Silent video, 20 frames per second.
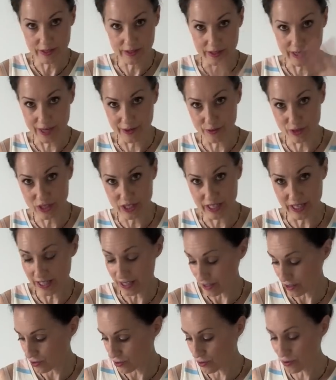direct
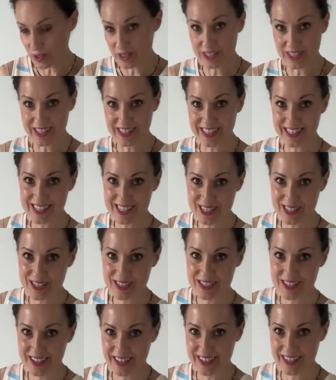link to this
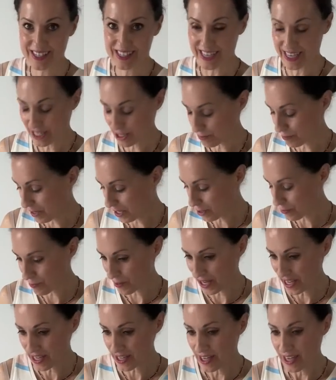exact
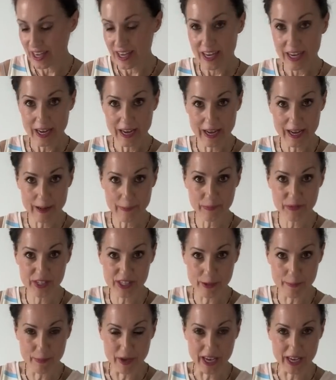backpack and
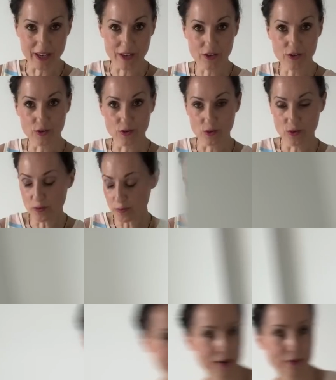the packing cubes.
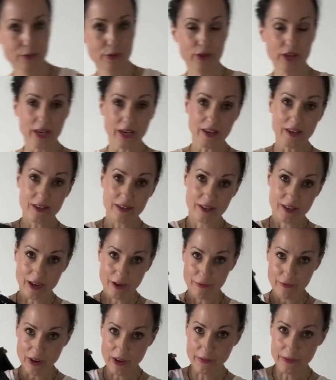I think I
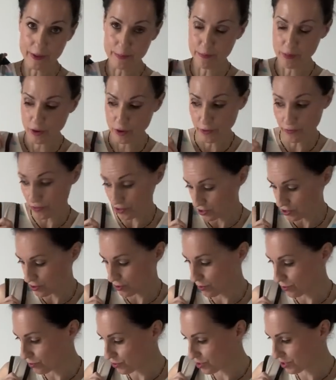found the perfect
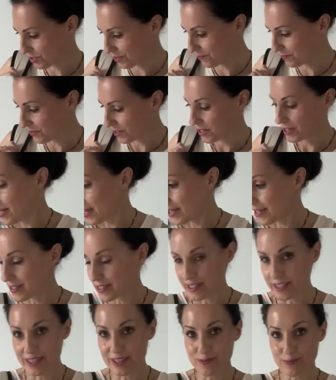solution, and
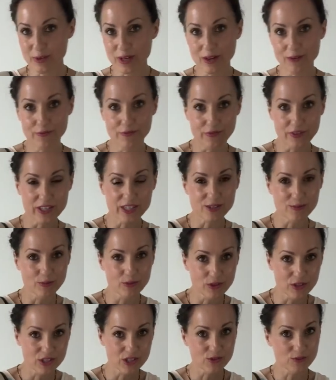it will fit with
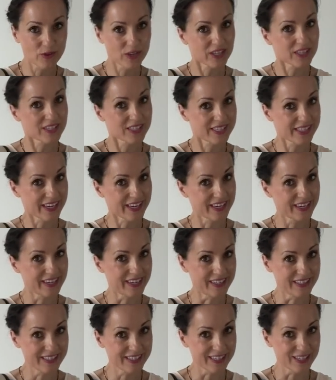the strictest
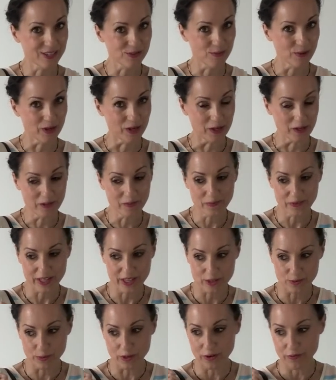airlines as well. It
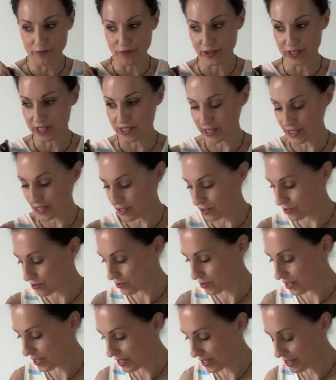will fit into
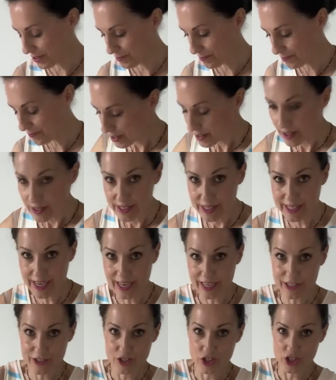their
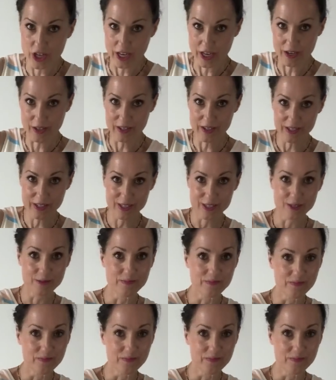size checkers,